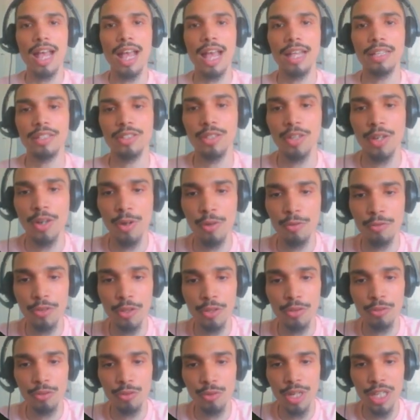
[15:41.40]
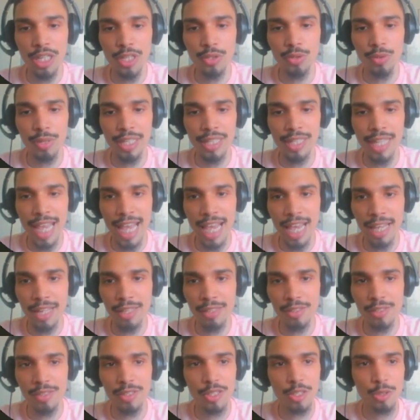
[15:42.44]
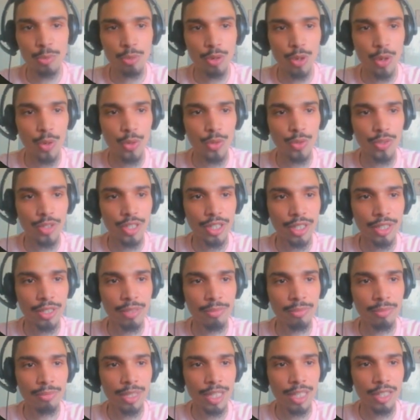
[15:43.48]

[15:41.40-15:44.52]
So feel free to enhance this program,